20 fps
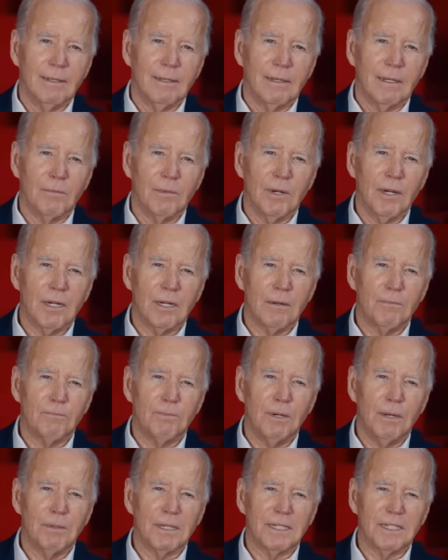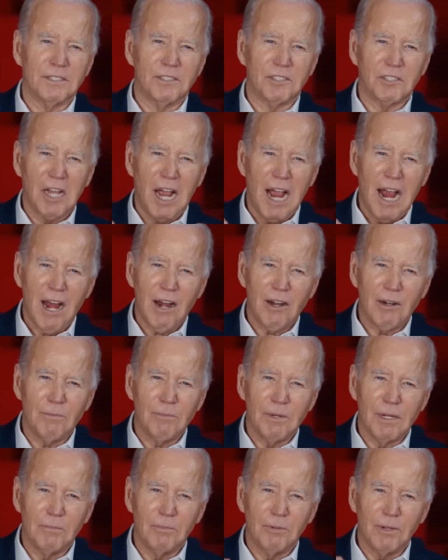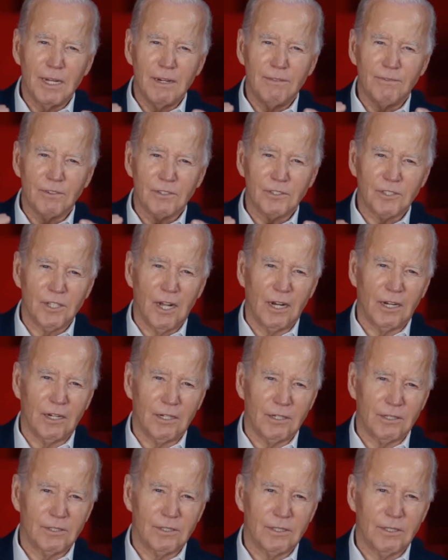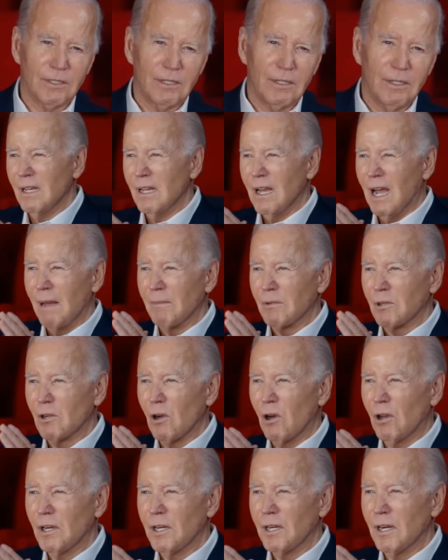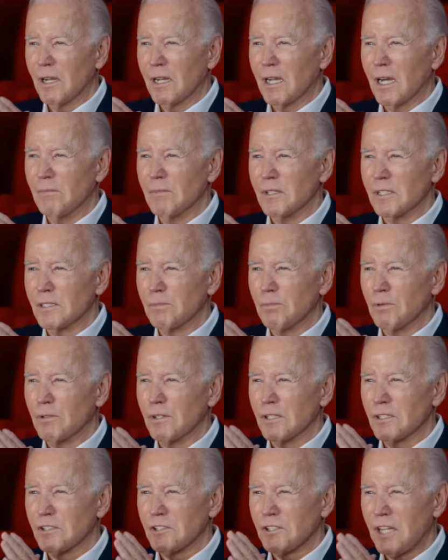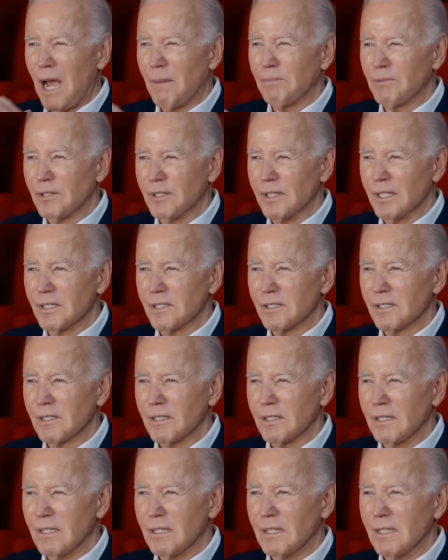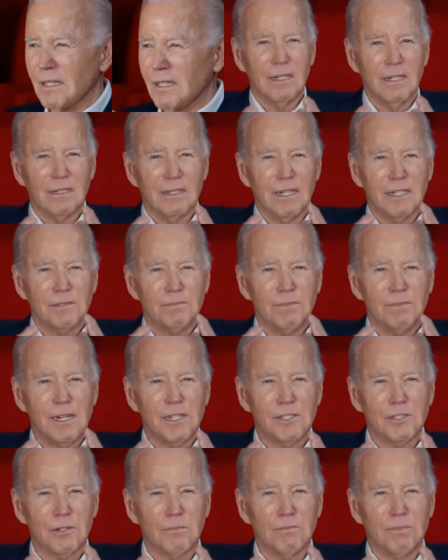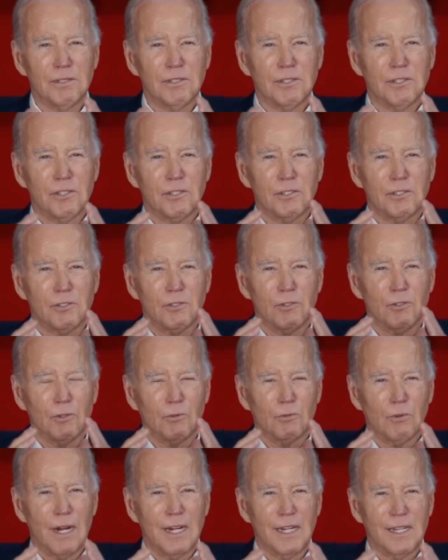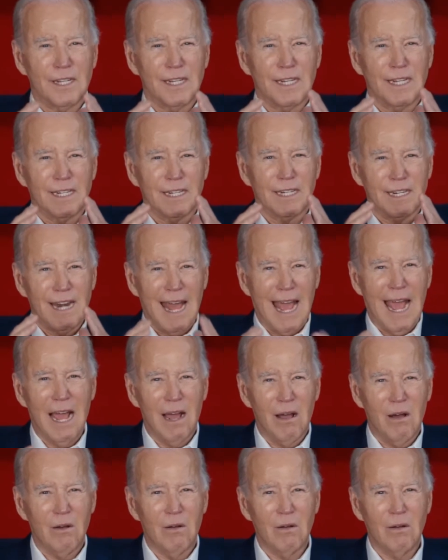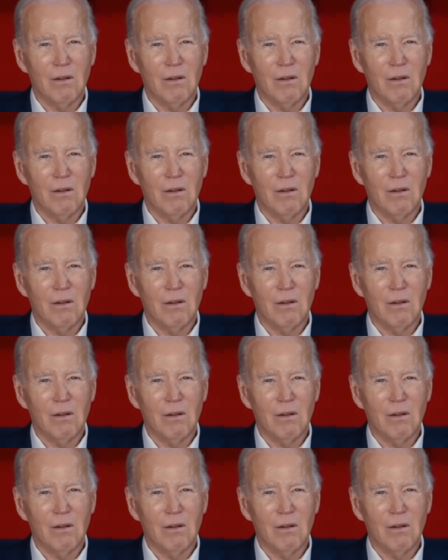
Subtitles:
The American public is tired of being played for suckers. I'm calling on companies to put a stop to this. Let's make sure businesses do the right thing now.